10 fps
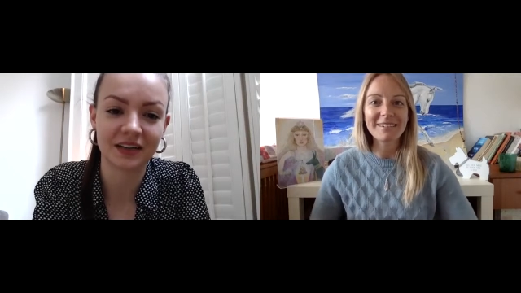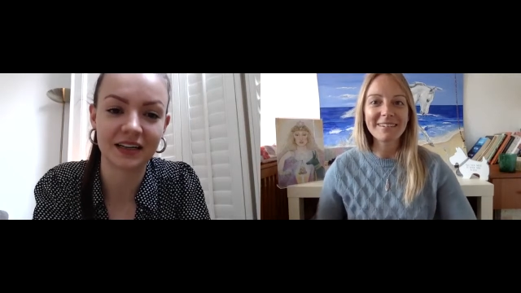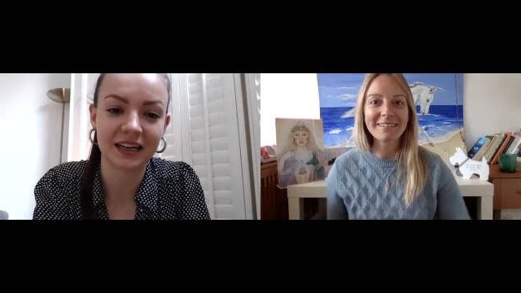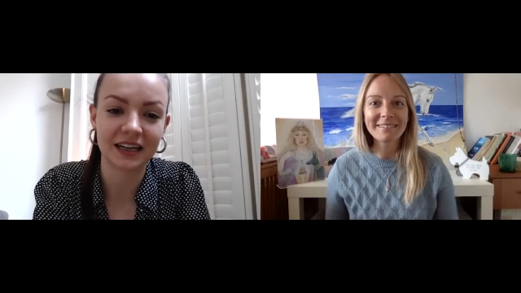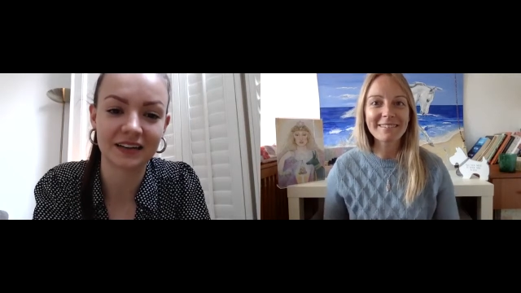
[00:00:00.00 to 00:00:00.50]
Speaker 1: Definitely.
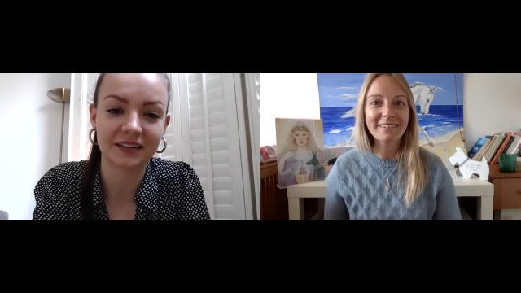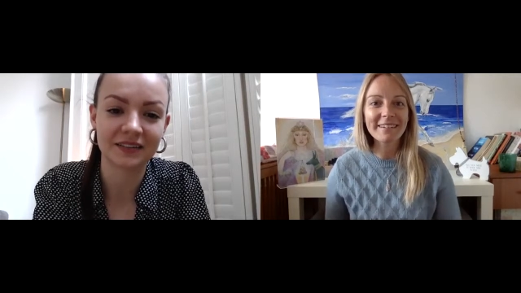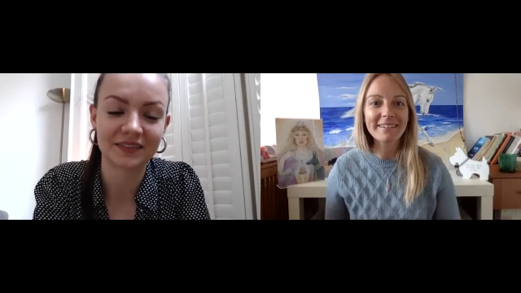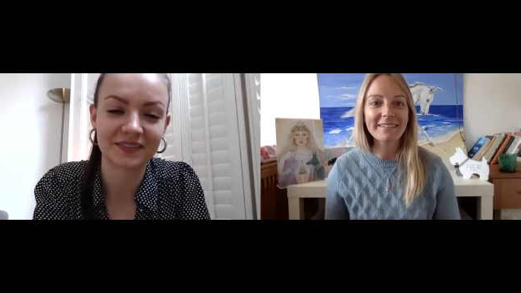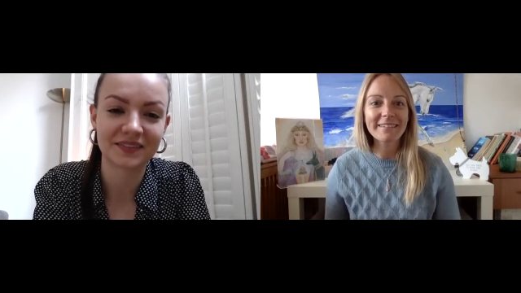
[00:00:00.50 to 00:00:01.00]

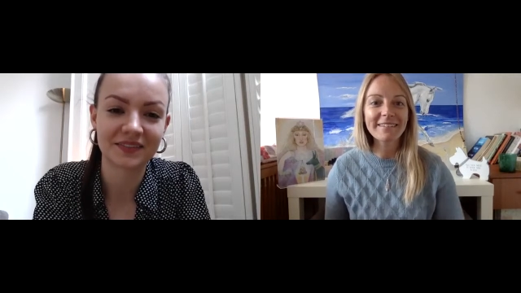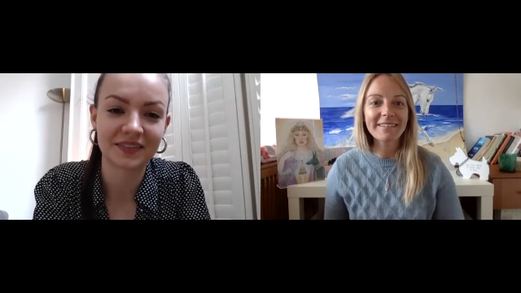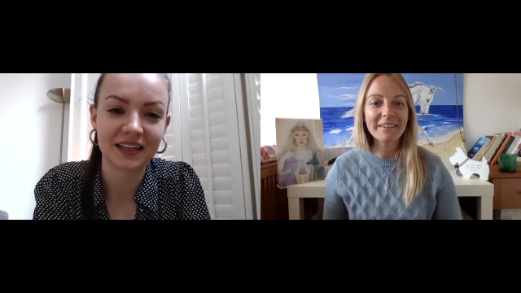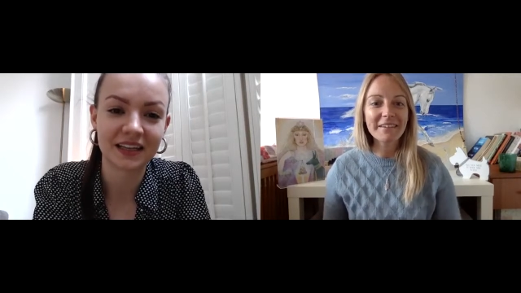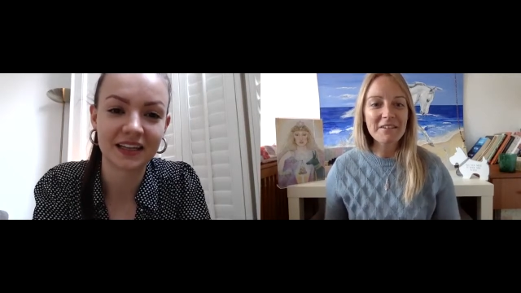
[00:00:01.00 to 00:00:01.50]
Yeah.
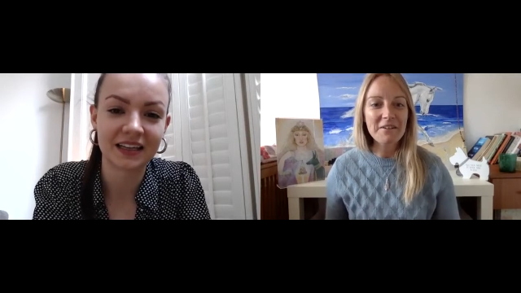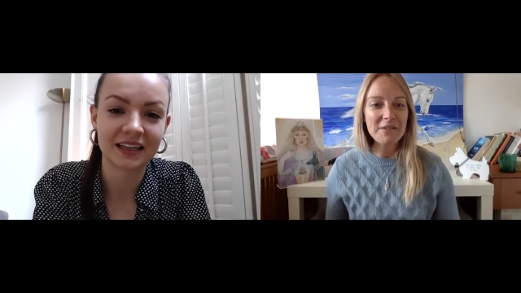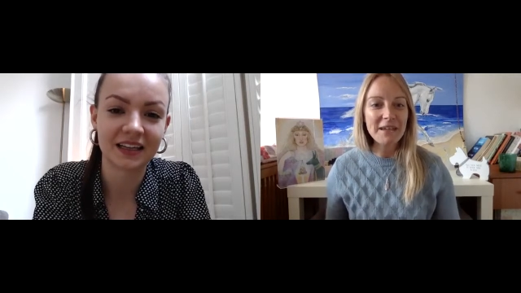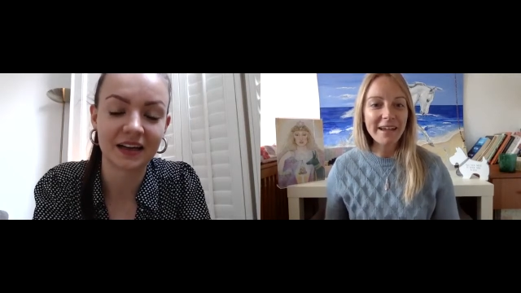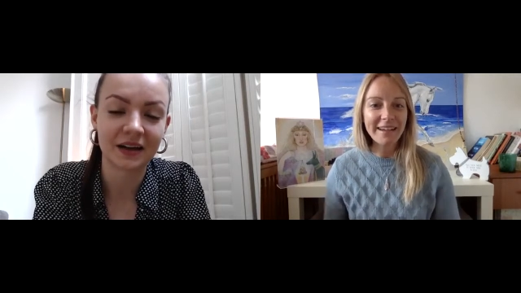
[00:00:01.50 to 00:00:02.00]

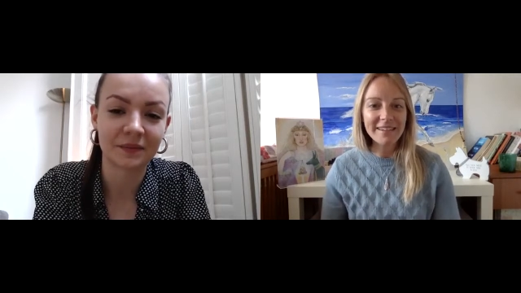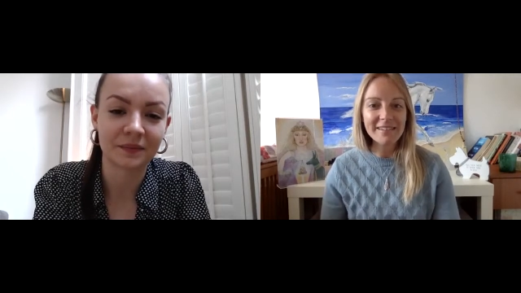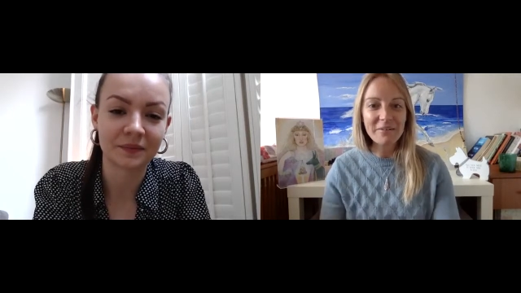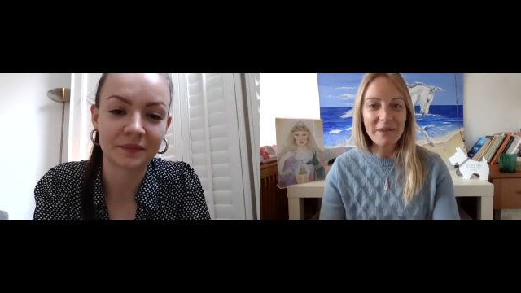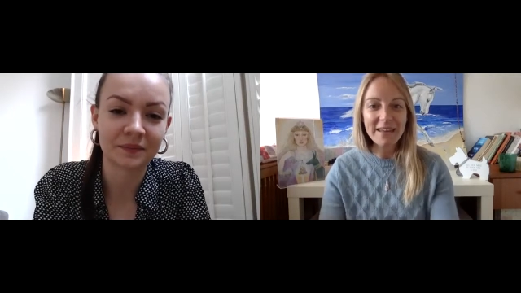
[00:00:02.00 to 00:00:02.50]
Okay. So,
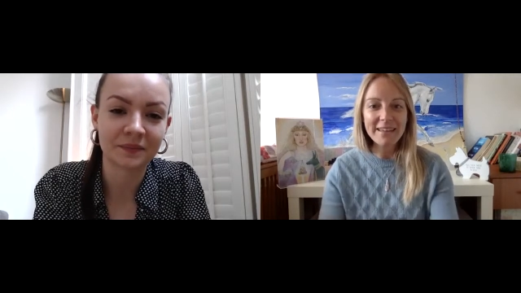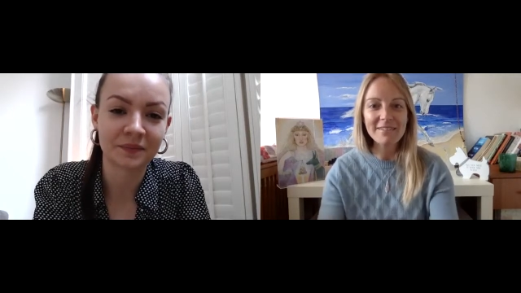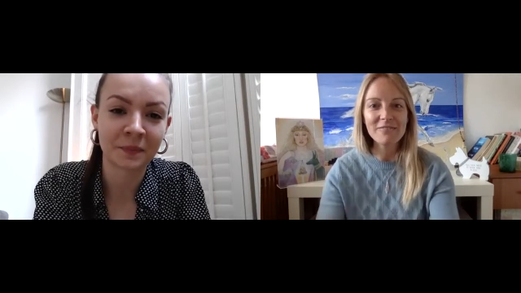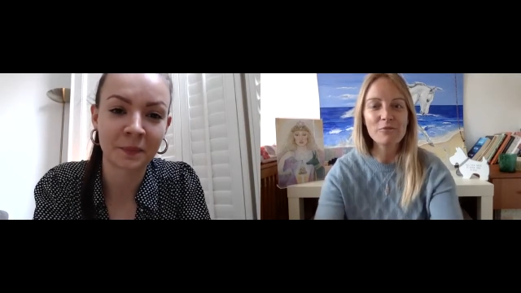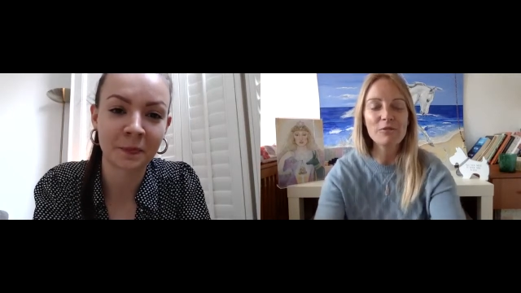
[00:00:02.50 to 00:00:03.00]
any
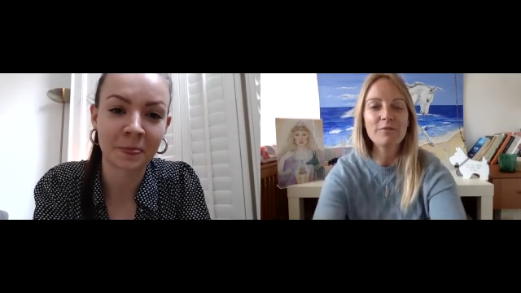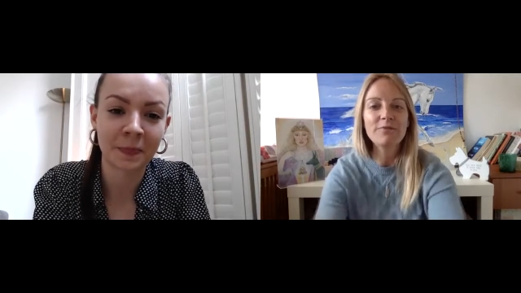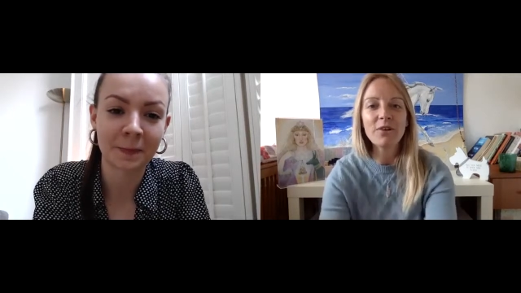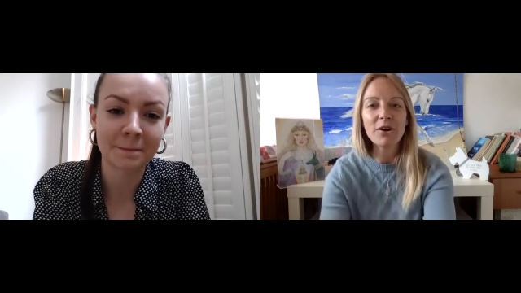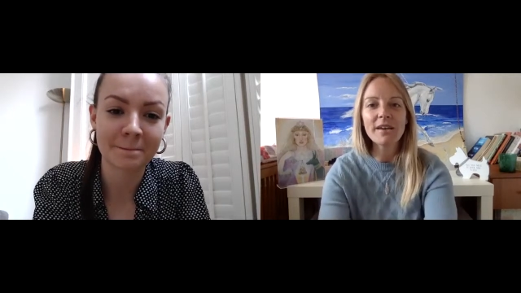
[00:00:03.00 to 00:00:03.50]
sort of
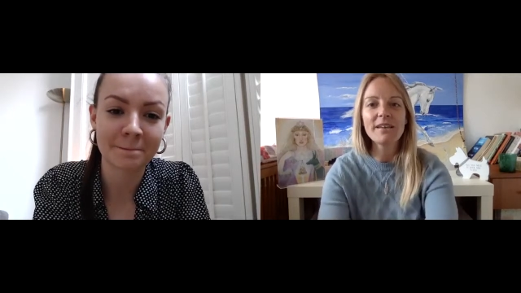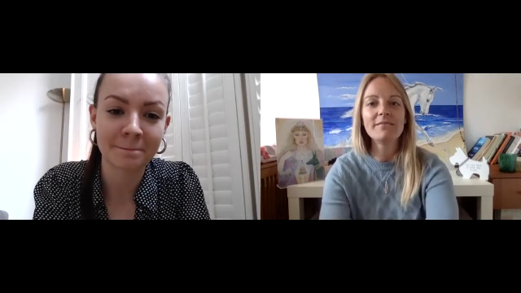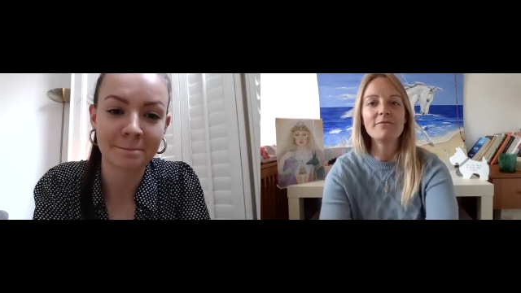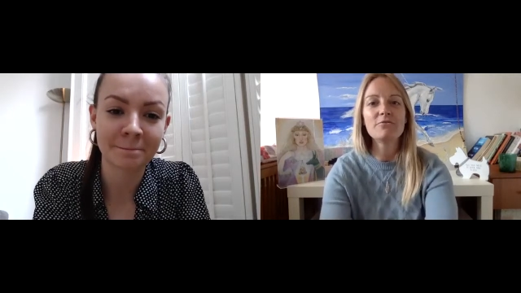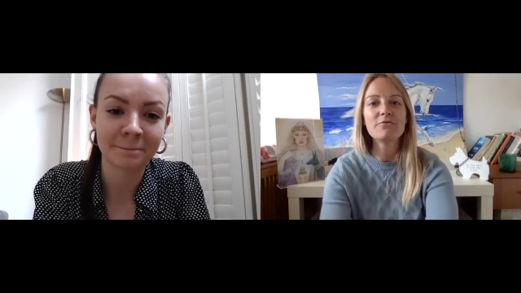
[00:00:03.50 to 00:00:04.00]

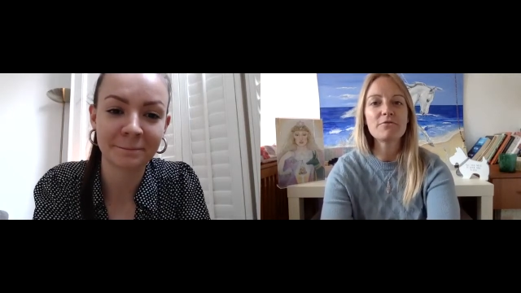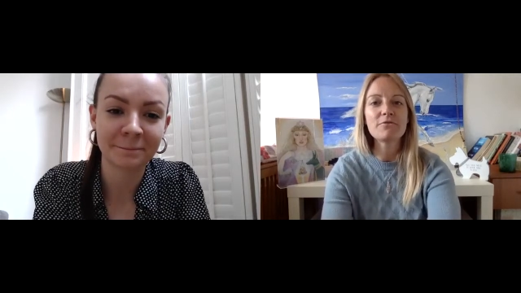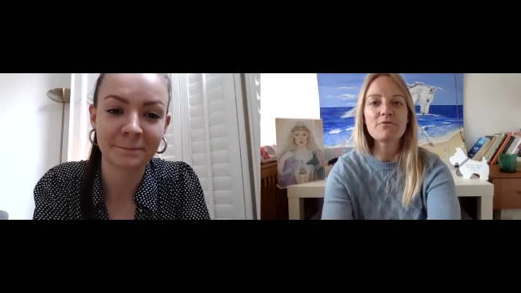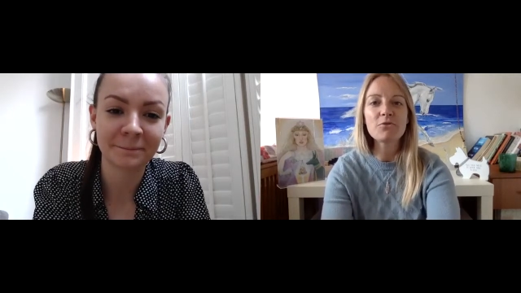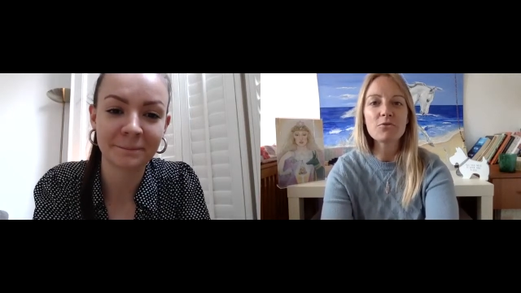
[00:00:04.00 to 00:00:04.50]
final
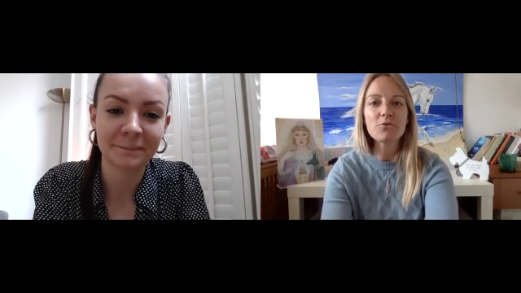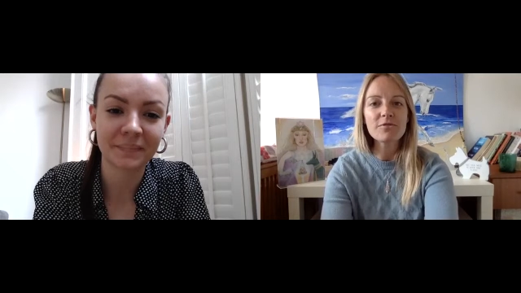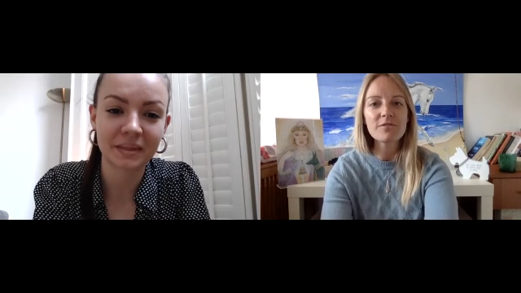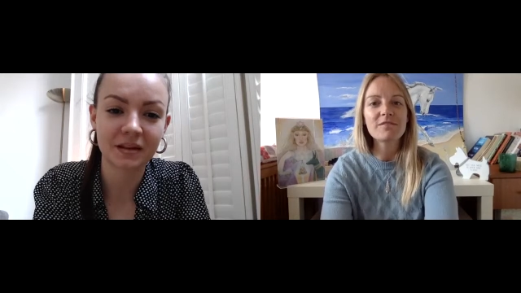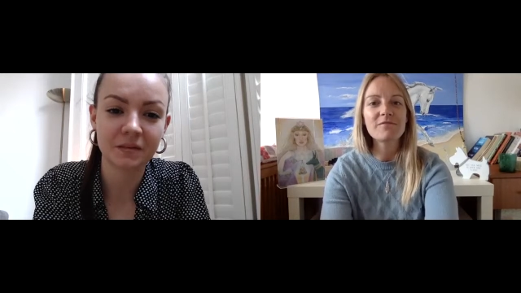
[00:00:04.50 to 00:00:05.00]
thoughts